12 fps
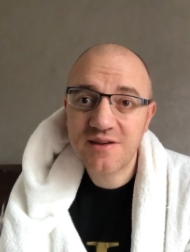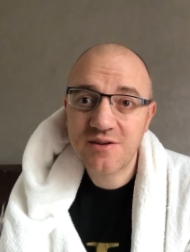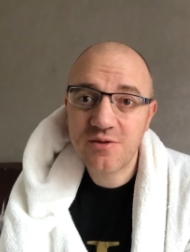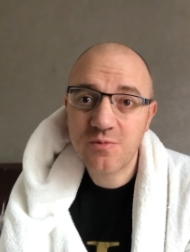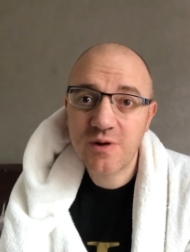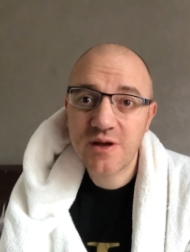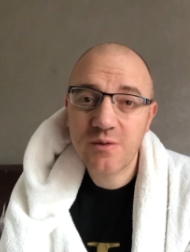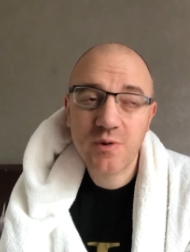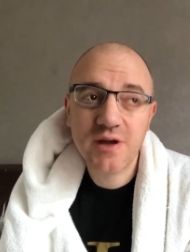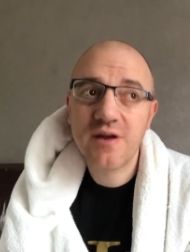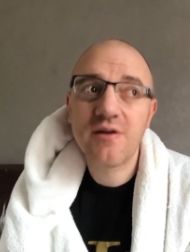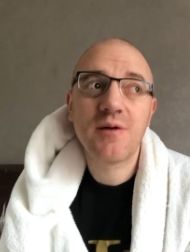You know, we,
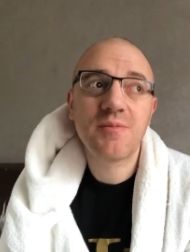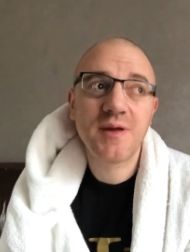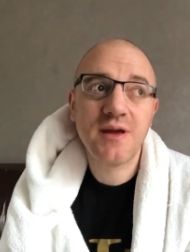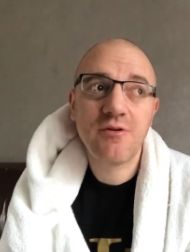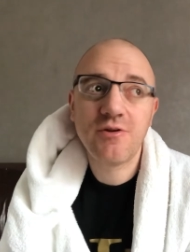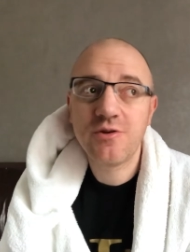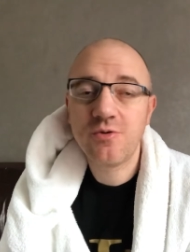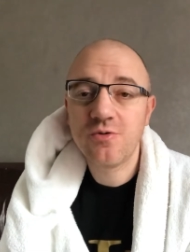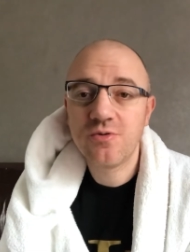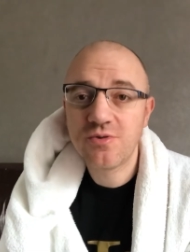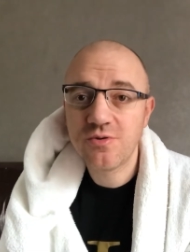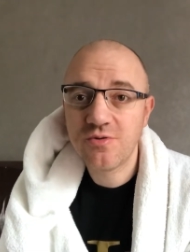we're up here and
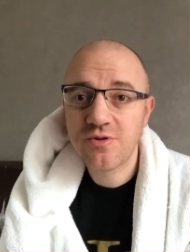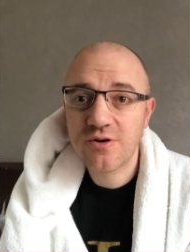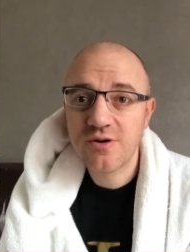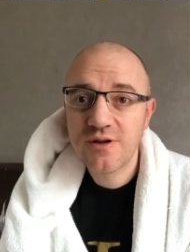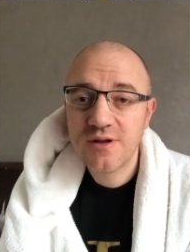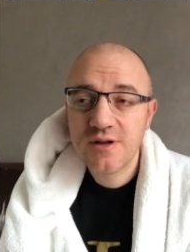you're, you're not.